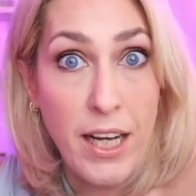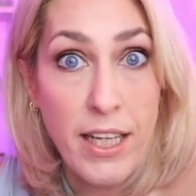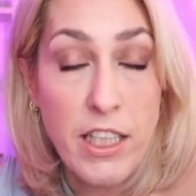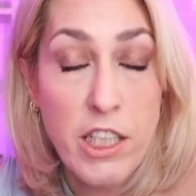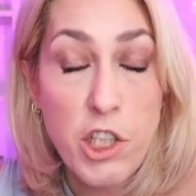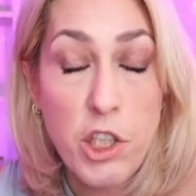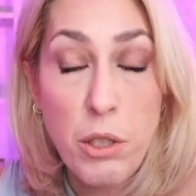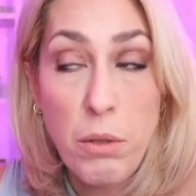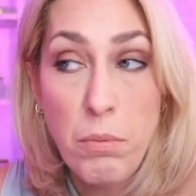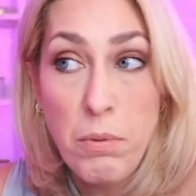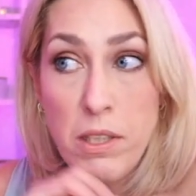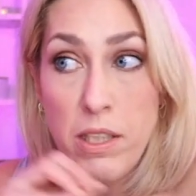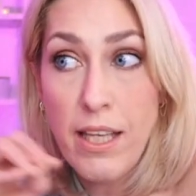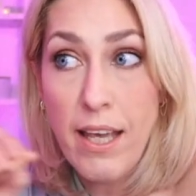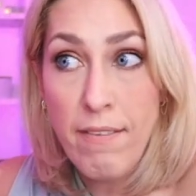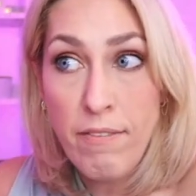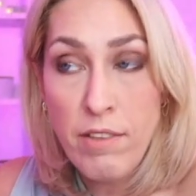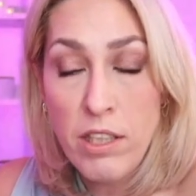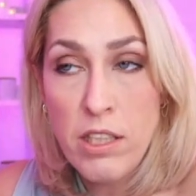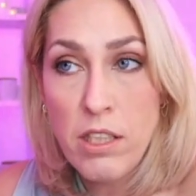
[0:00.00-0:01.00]
She was
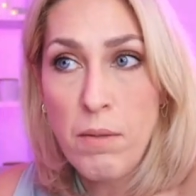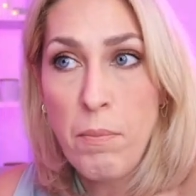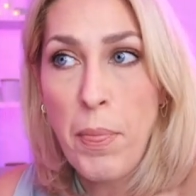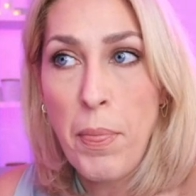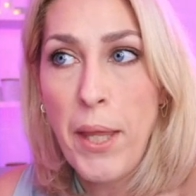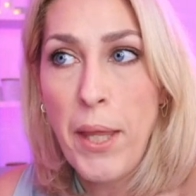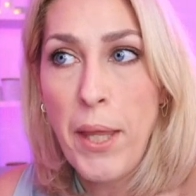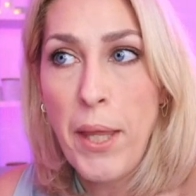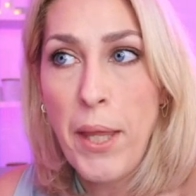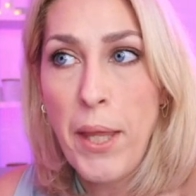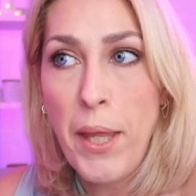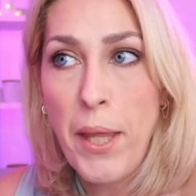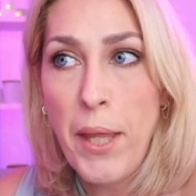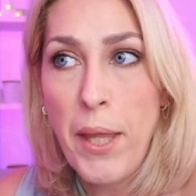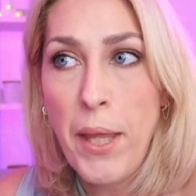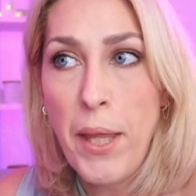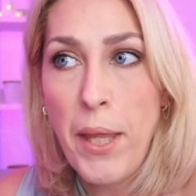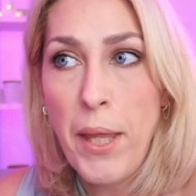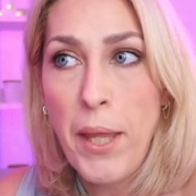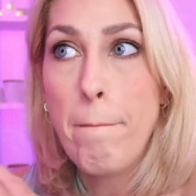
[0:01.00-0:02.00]
given something
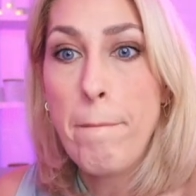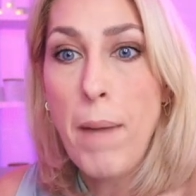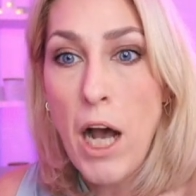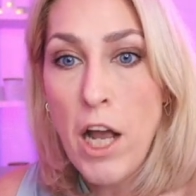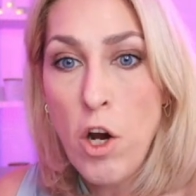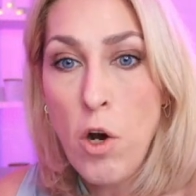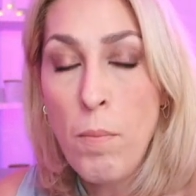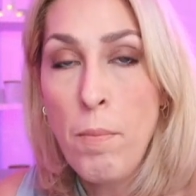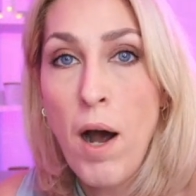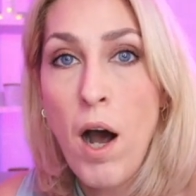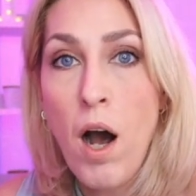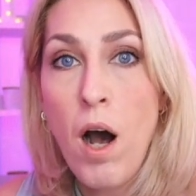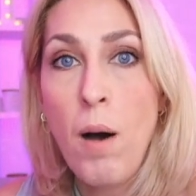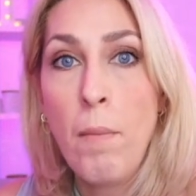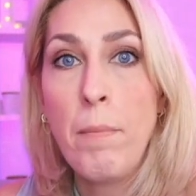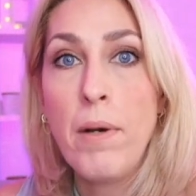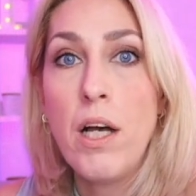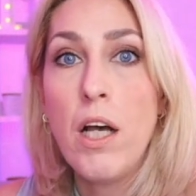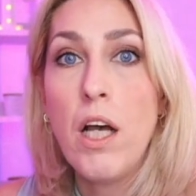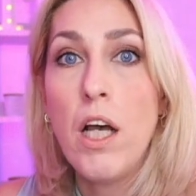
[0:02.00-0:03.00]
by her
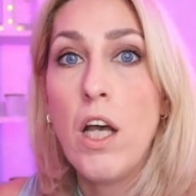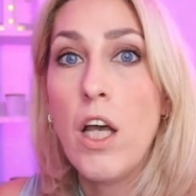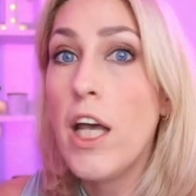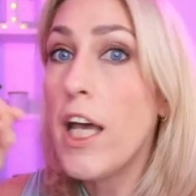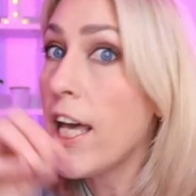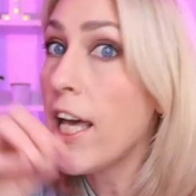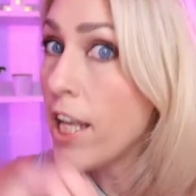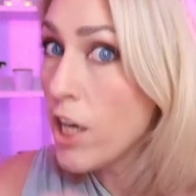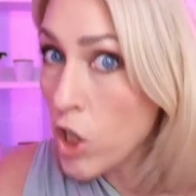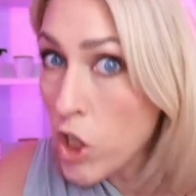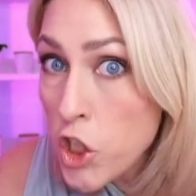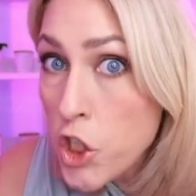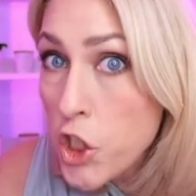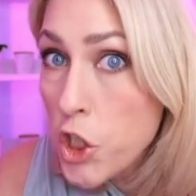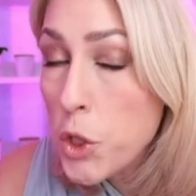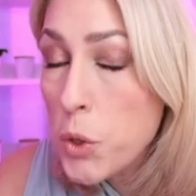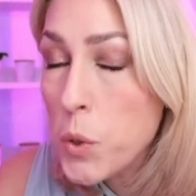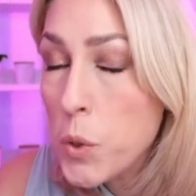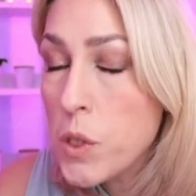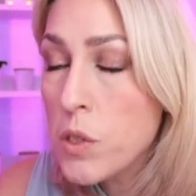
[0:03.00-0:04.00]
mom in her
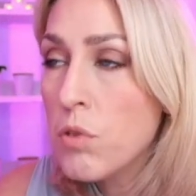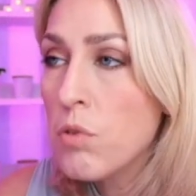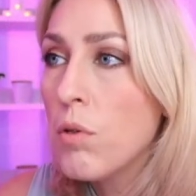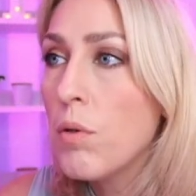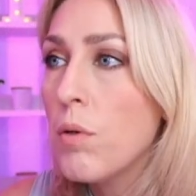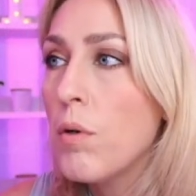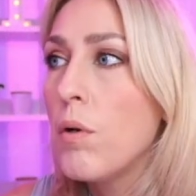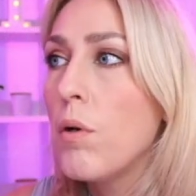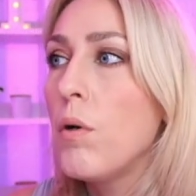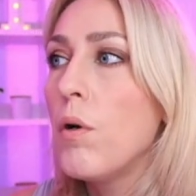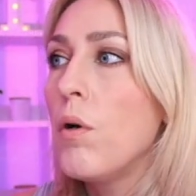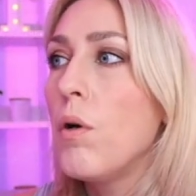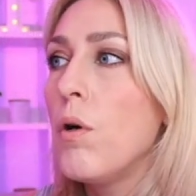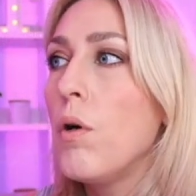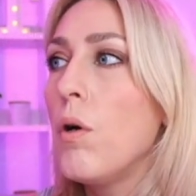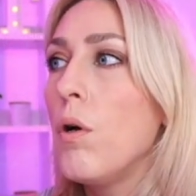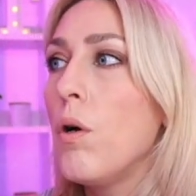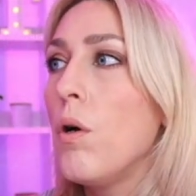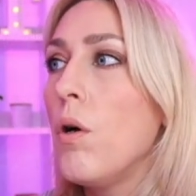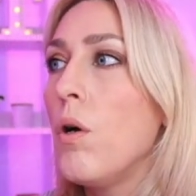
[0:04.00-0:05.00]
juice
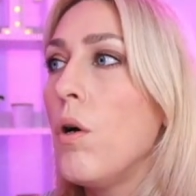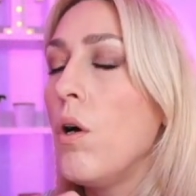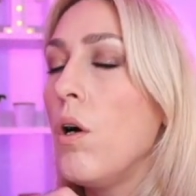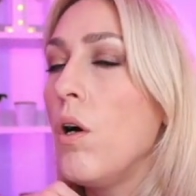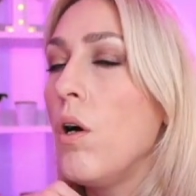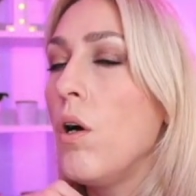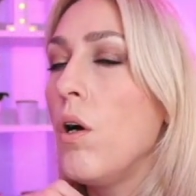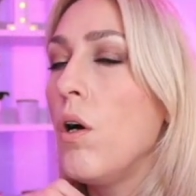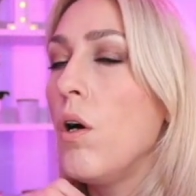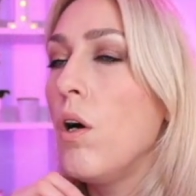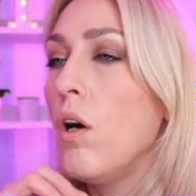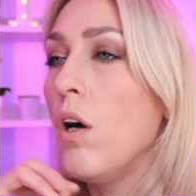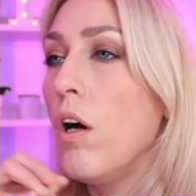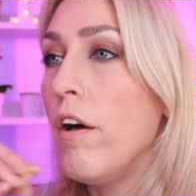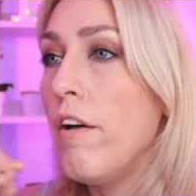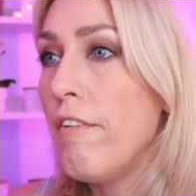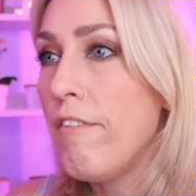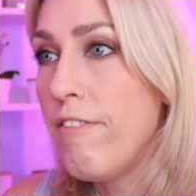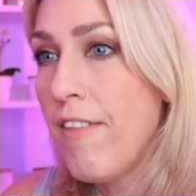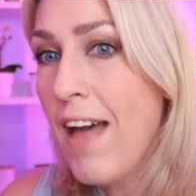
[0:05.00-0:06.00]

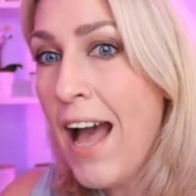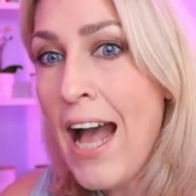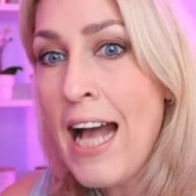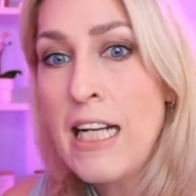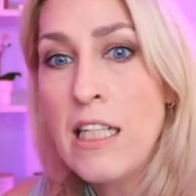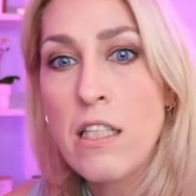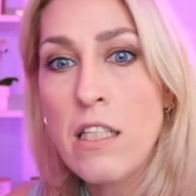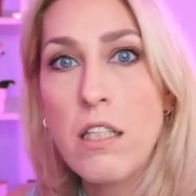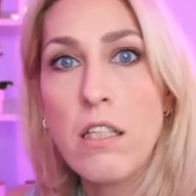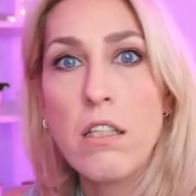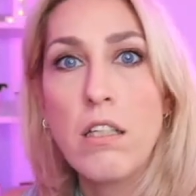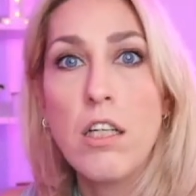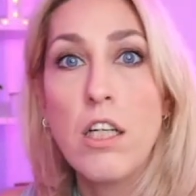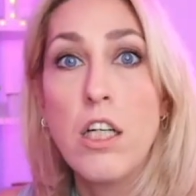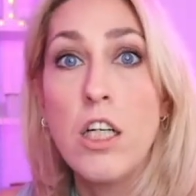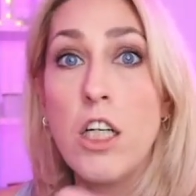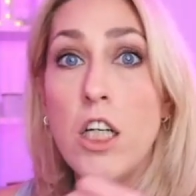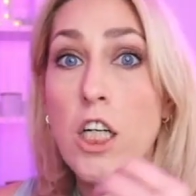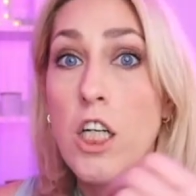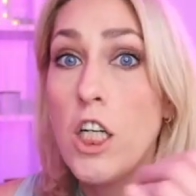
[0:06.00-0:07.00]
that,
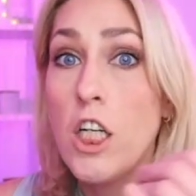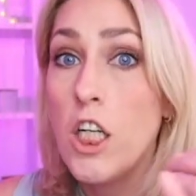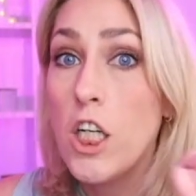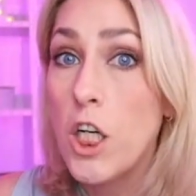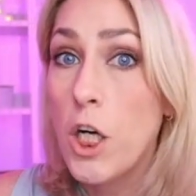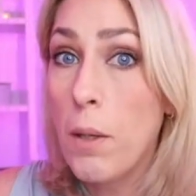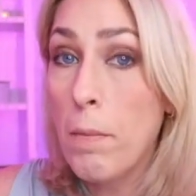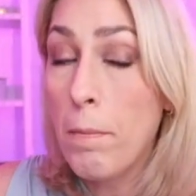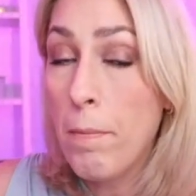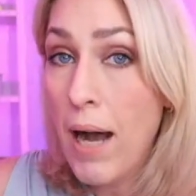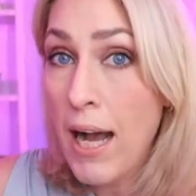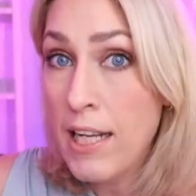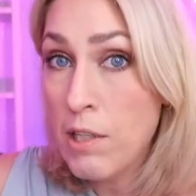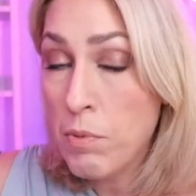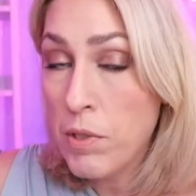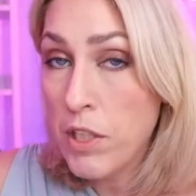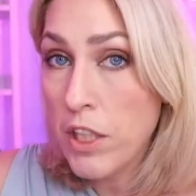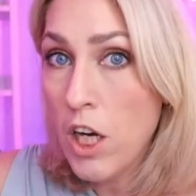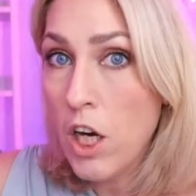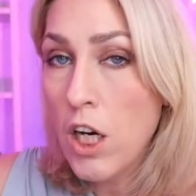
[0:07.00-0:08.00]
combined
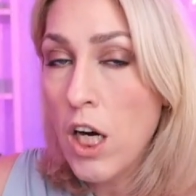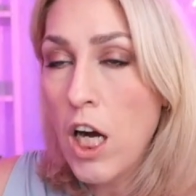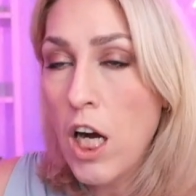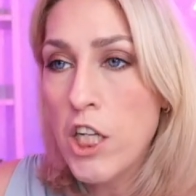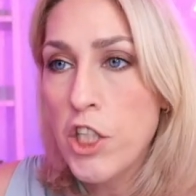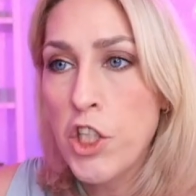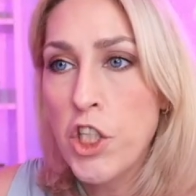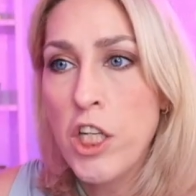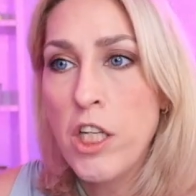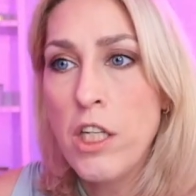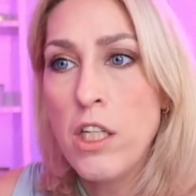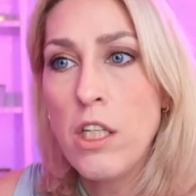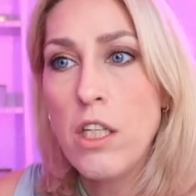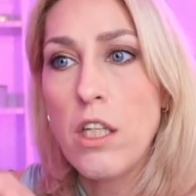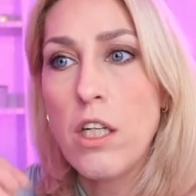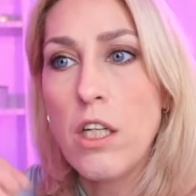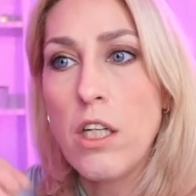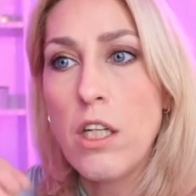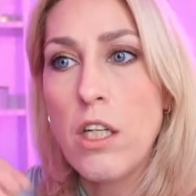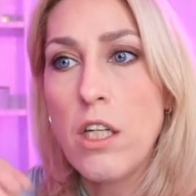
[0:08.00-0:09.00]
with a
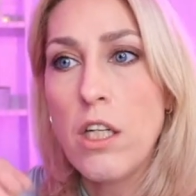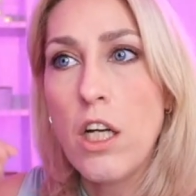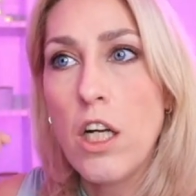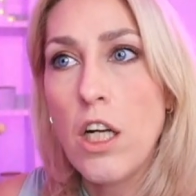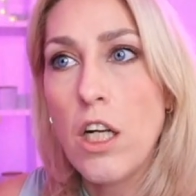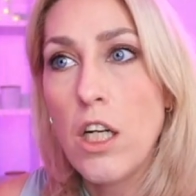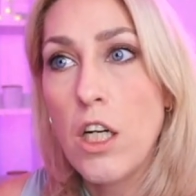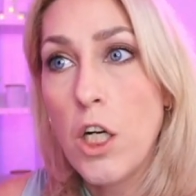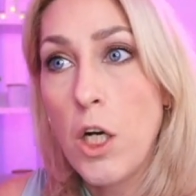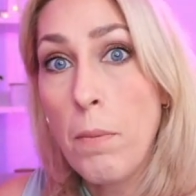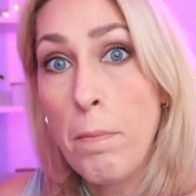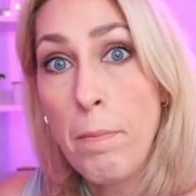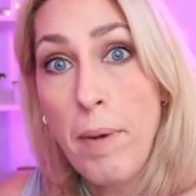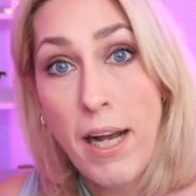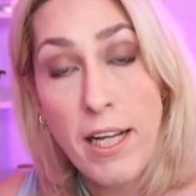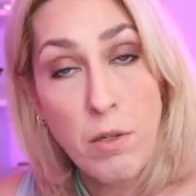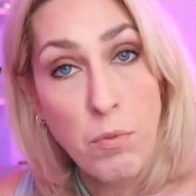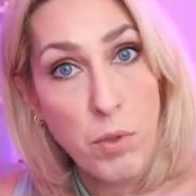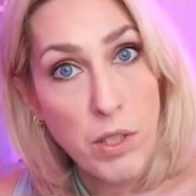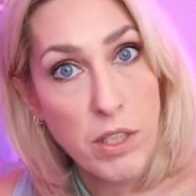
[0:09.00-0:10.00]
concussion,
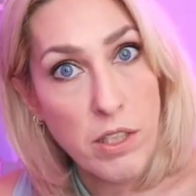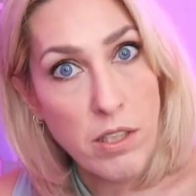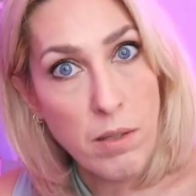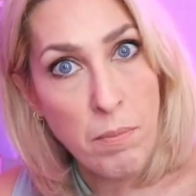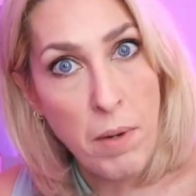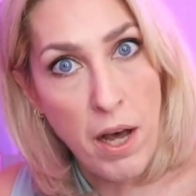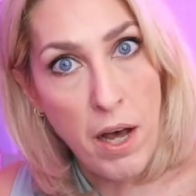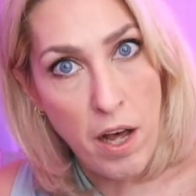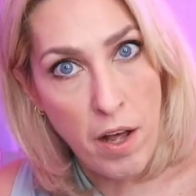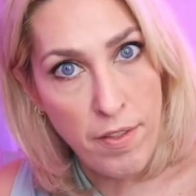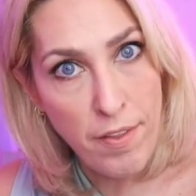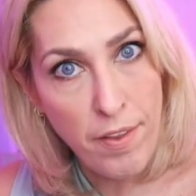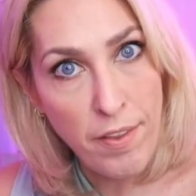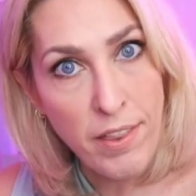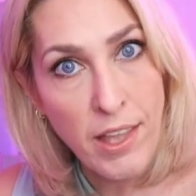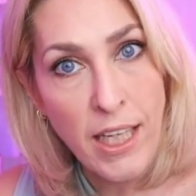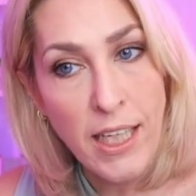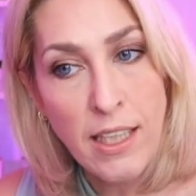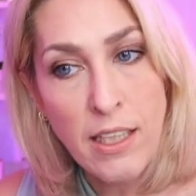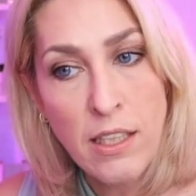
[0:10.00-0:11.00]
combined with some other
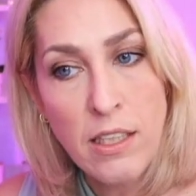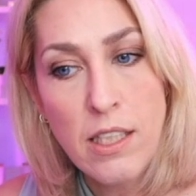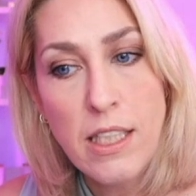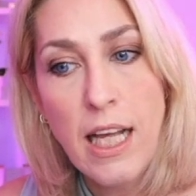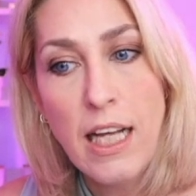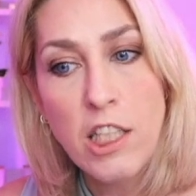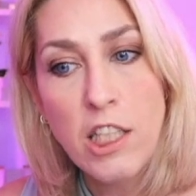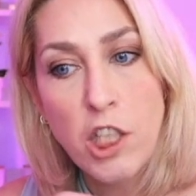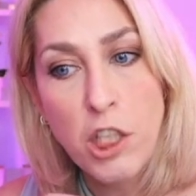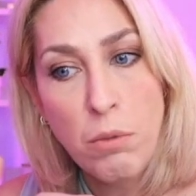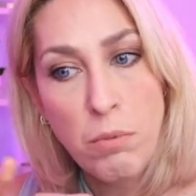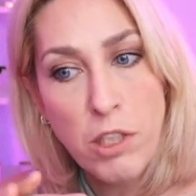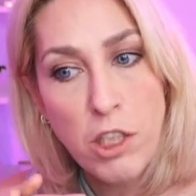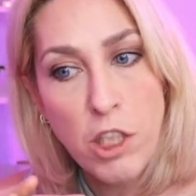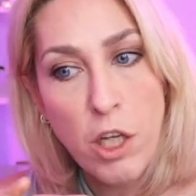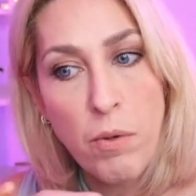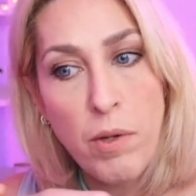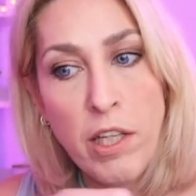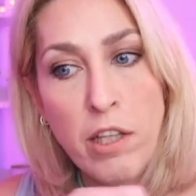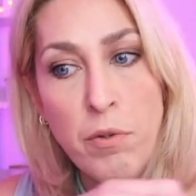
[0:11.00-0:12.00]
things that she was
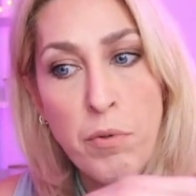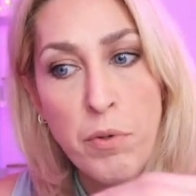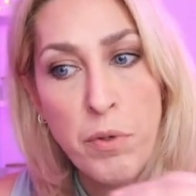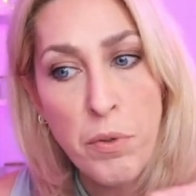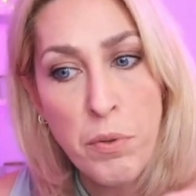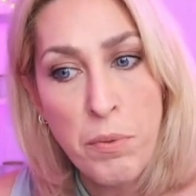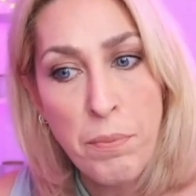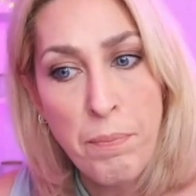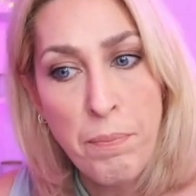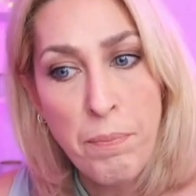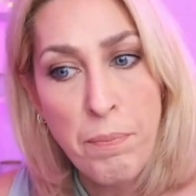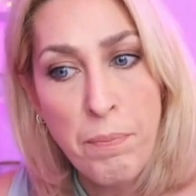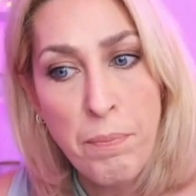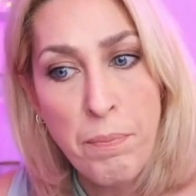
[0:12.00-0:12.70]
going through,